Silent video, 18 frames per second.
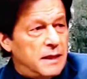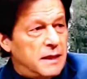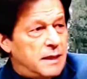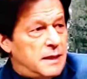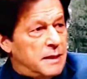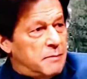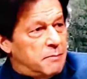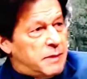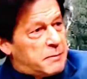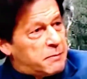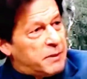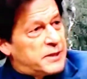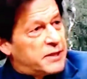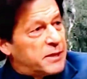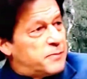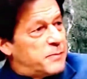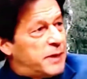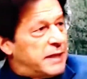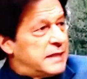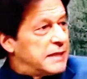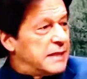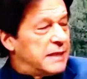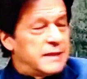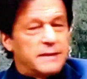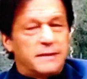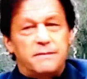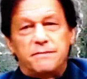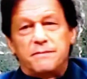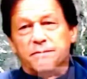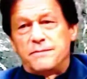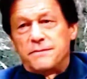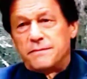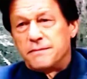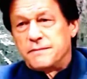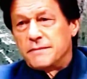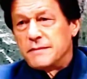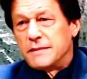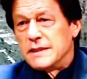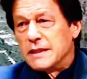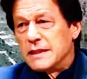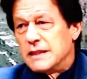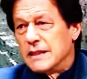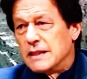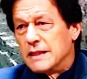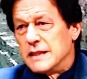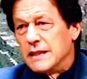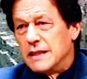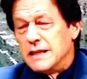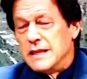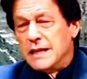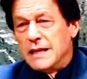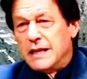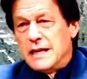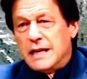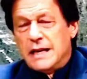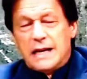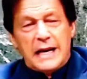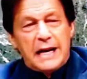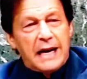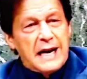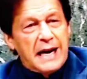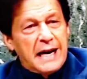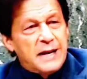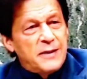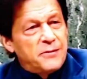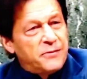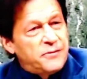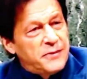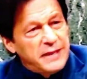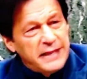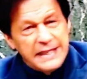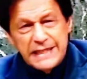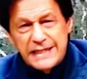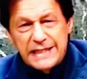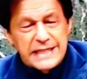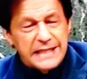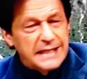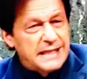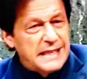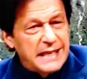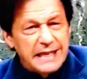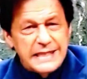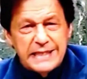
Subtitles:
spend money on human development, which the United Nations asks, SDG?